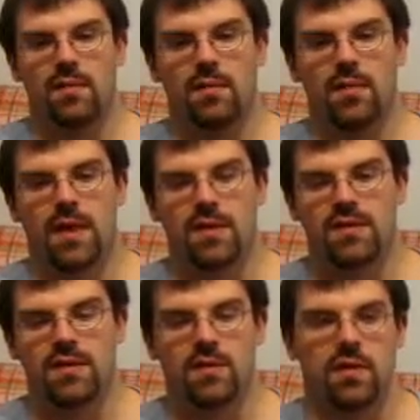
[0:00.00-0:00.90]
what you have
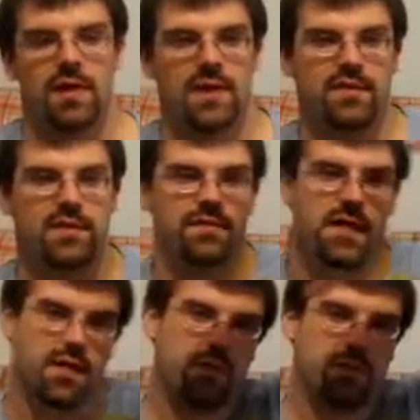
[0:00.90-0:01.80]
to do, you have to
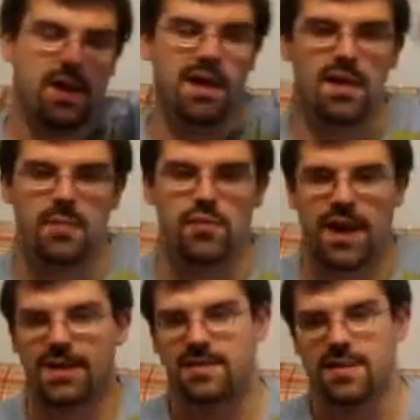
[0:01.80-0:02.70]
defend 3
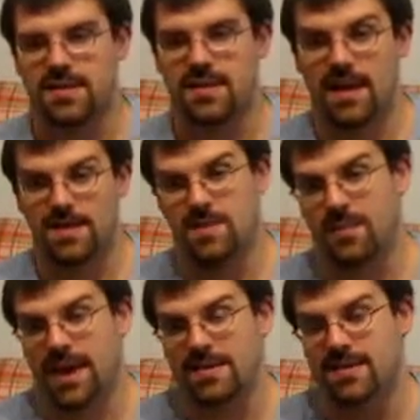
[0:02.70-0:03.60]
objectives inside this
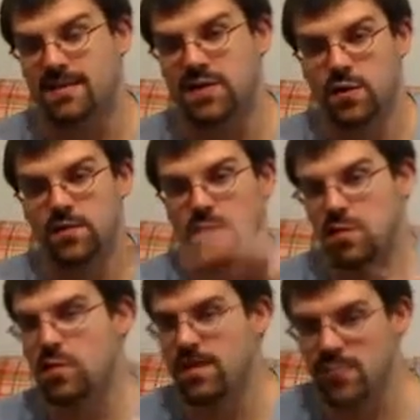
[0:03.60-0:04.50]
base, and if 2 of
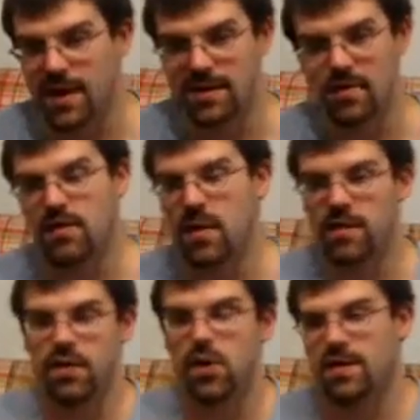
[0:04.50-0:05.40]
those 3 objectives
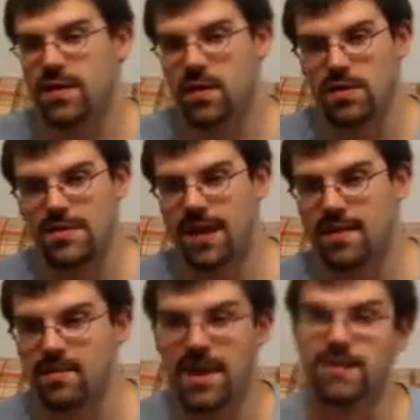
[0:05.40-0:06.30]
fall, then you have to go inside
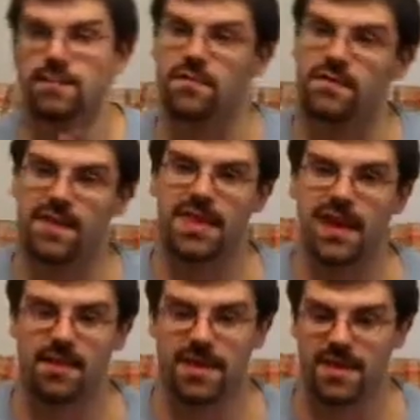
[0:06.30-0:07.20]
the base and prevent the
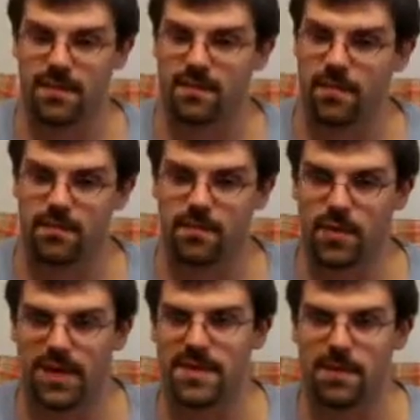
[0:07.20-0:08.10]
enemy team from
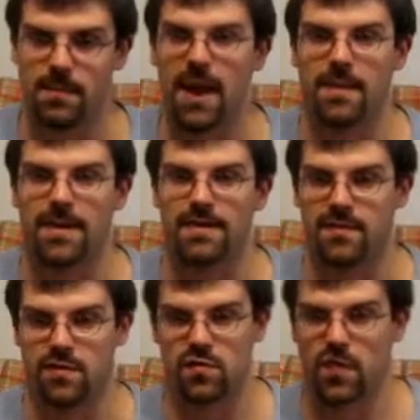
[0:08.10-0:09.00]
placing a bomb in it
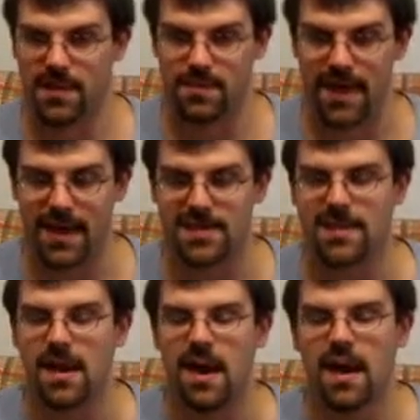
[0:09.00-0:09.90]
and destroying the
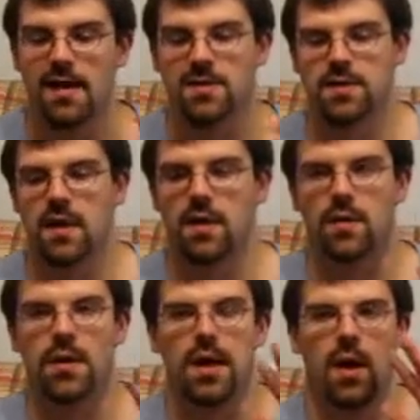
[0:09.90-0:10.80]
base.
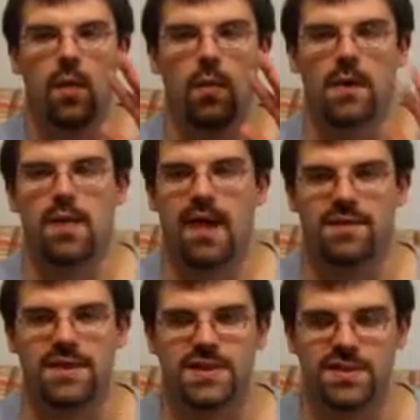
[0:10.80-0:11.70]
So what you
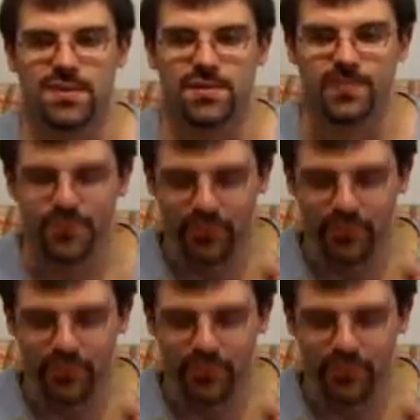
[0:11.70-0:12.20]
have to do,